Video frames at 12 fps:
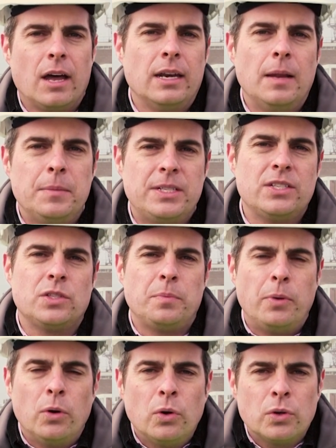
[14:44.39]
unlimited
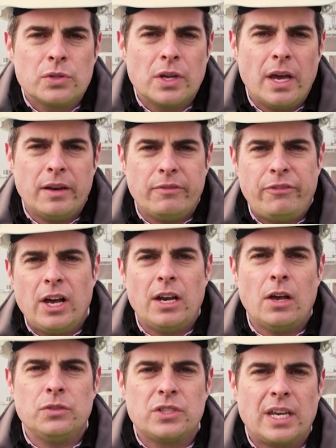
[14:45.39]
support and
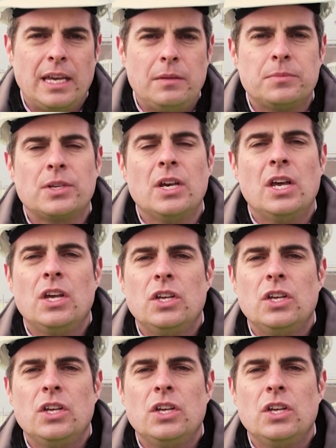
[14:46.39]
furlough schemes.